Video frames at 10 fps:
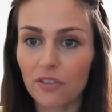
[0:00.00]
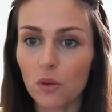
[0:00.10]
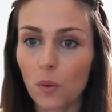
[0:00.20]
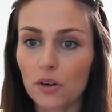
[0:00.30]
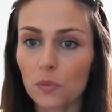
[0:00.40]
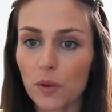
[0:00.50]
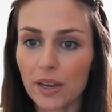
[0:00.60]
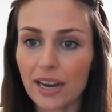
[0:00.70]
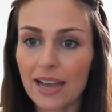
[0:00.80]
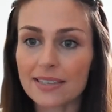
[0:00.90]
if you want to
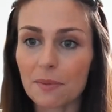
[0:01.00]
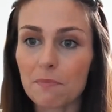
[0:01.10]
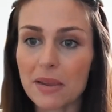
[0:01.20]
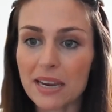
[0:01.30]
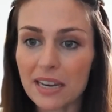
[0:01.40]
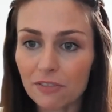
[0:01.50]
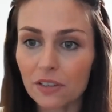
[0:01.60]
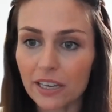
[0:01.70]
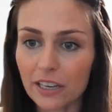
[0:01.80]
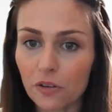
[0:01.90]
realize a
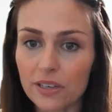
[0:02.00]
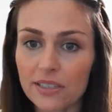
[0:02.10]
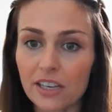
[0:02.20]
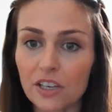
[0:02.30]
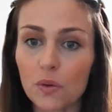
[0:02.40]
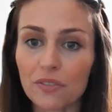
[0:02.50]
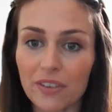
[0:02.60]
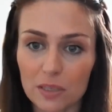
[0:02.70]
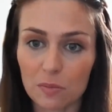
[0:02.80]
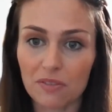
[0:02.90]
meaningful increase in your
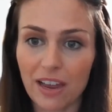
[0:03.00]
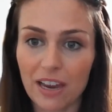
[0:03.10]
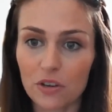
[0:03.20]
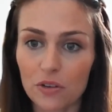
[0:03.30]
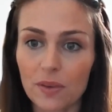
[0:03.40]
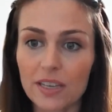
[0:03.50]
investment value,